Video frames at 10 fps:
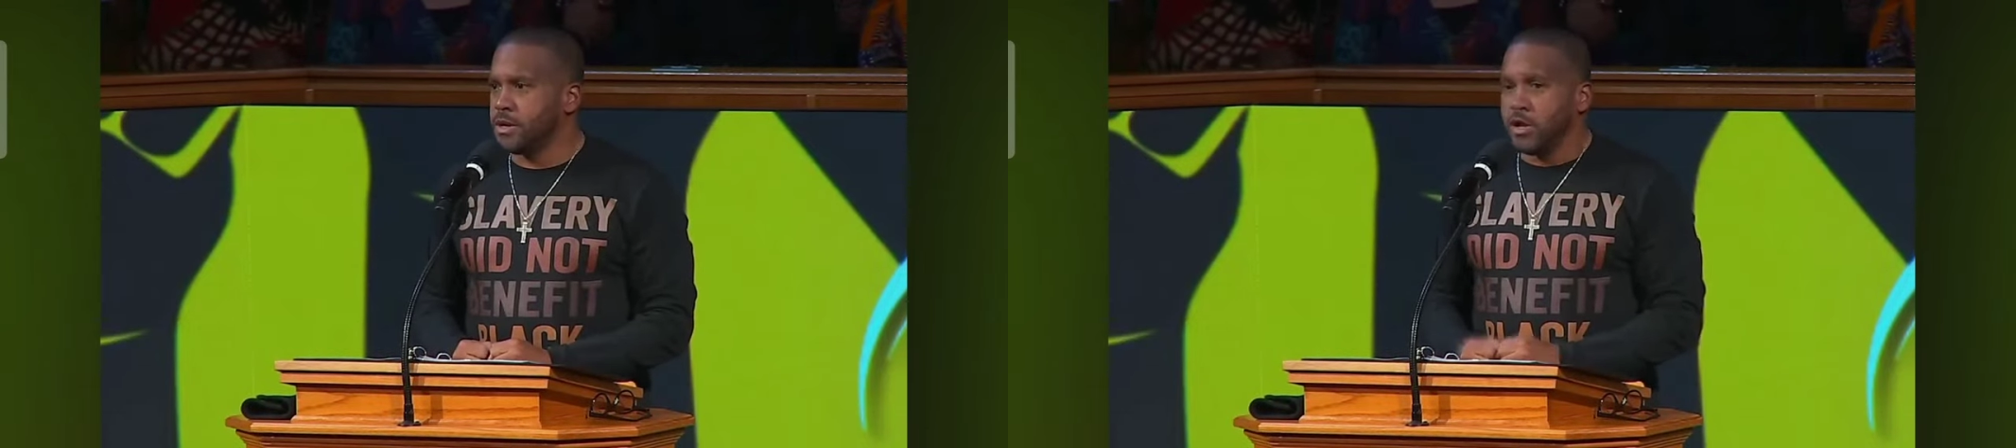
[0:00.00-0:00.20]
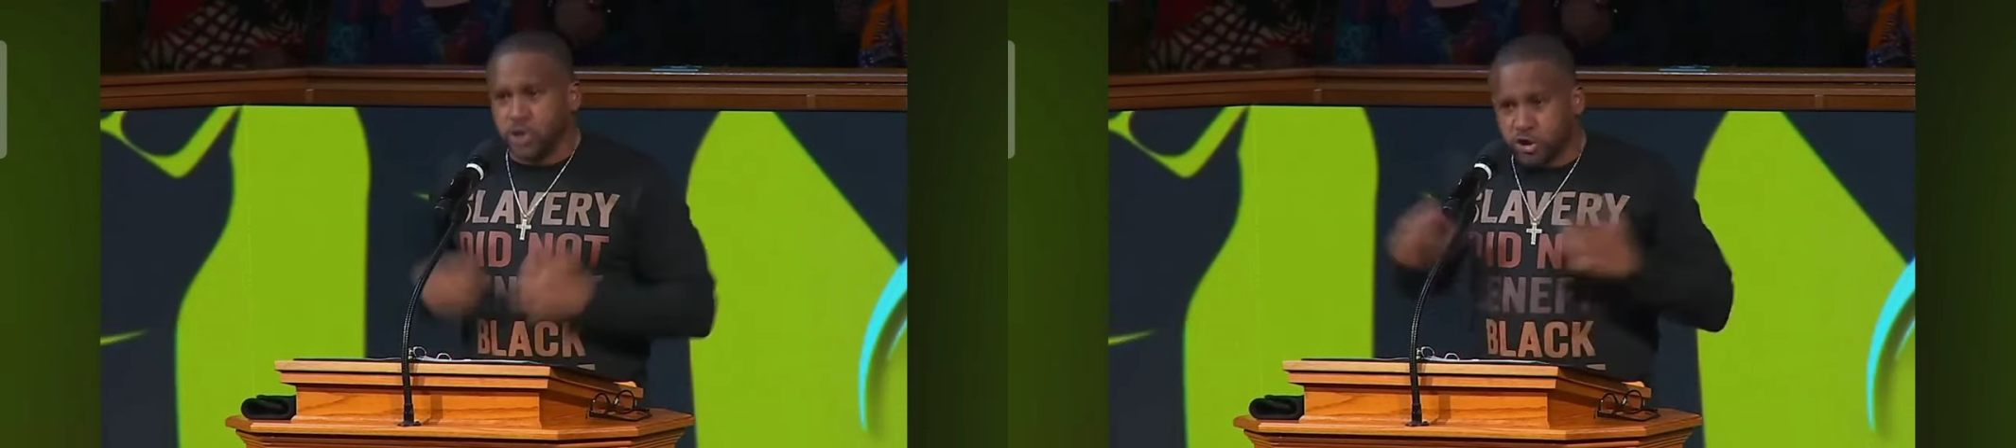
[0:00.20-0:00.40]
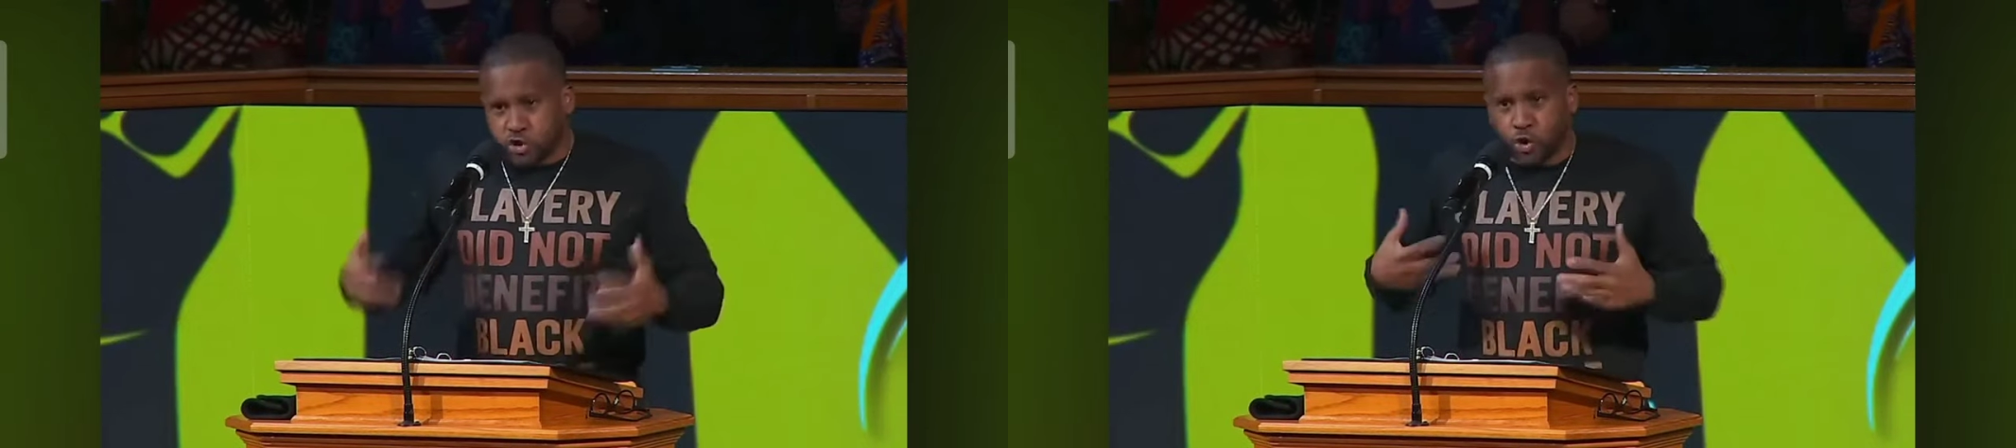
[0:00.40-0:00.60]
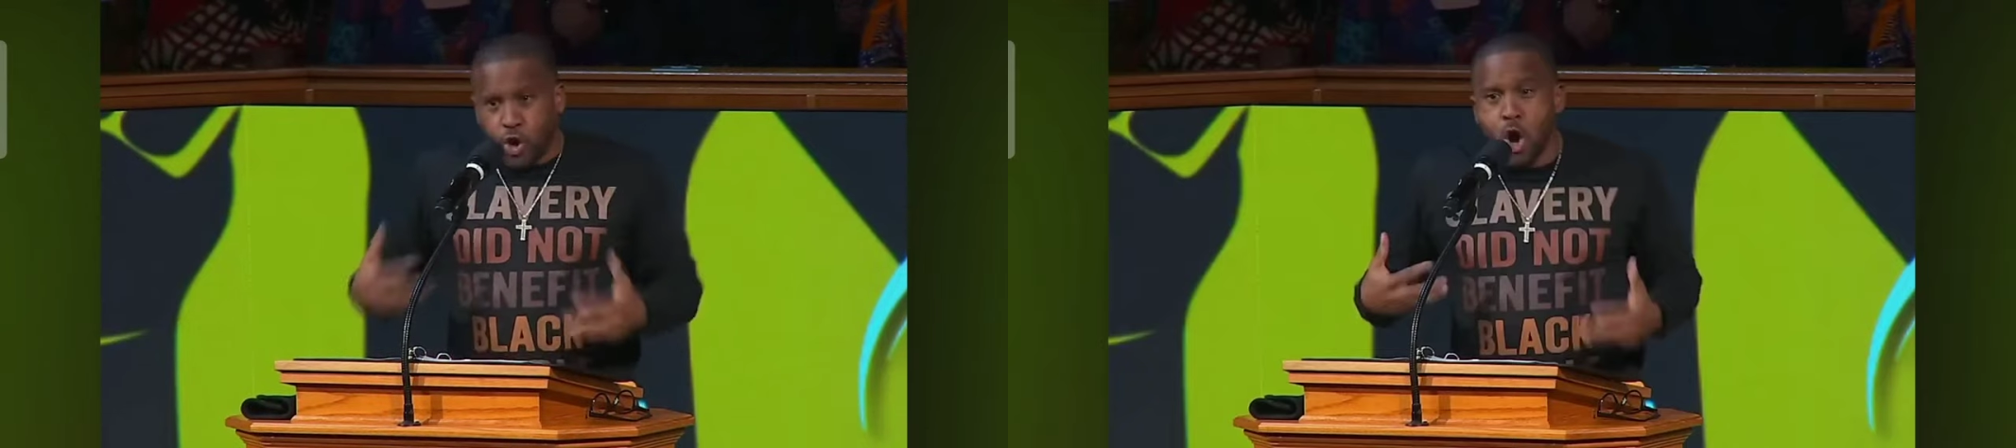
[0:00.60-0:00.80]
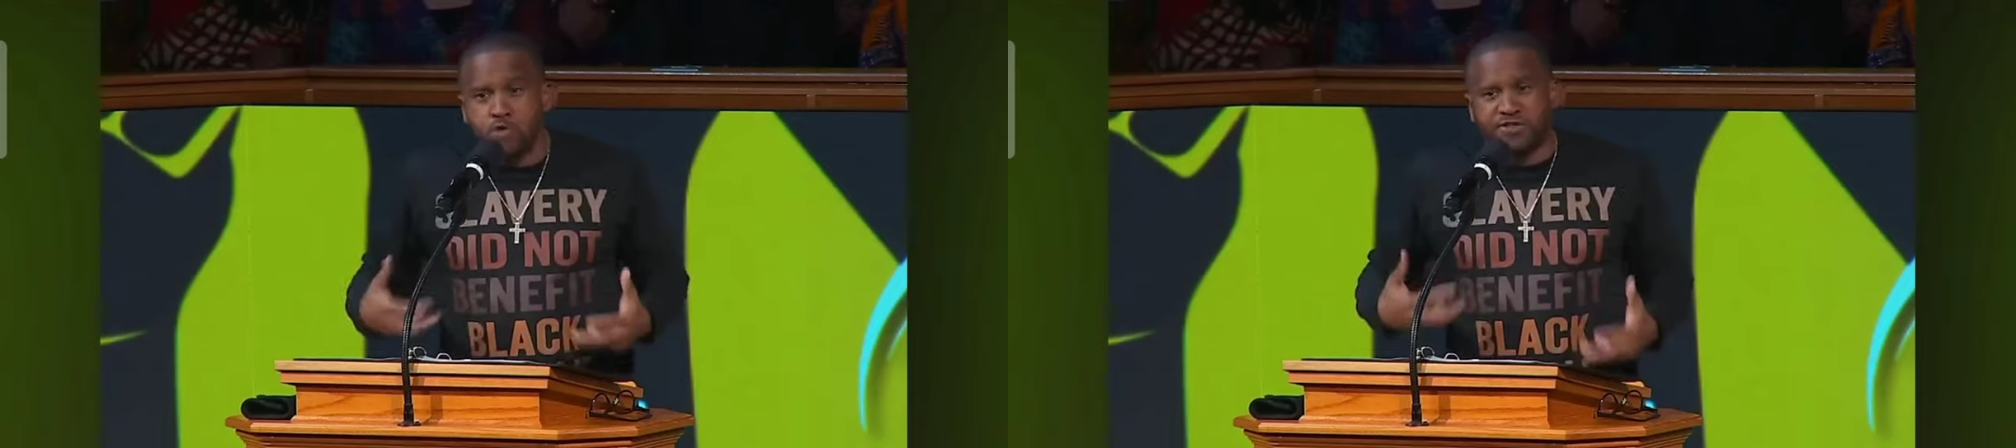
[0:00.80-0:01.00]
The
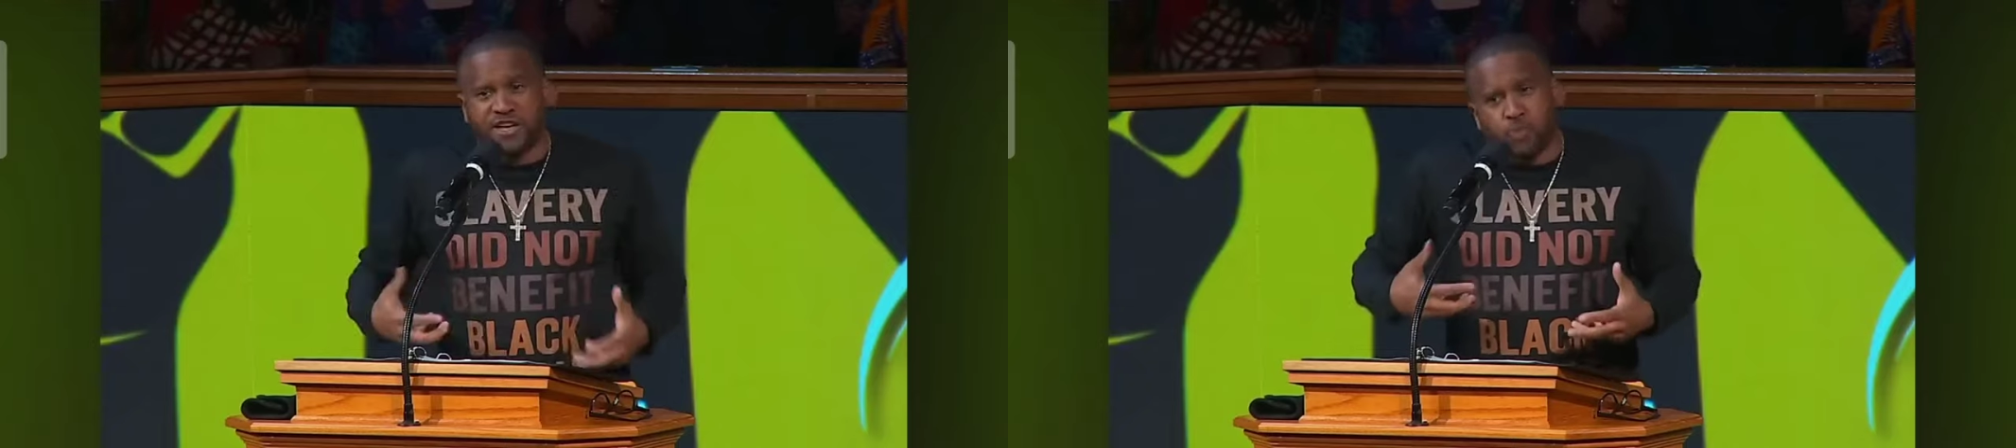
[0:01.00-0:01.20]
truth is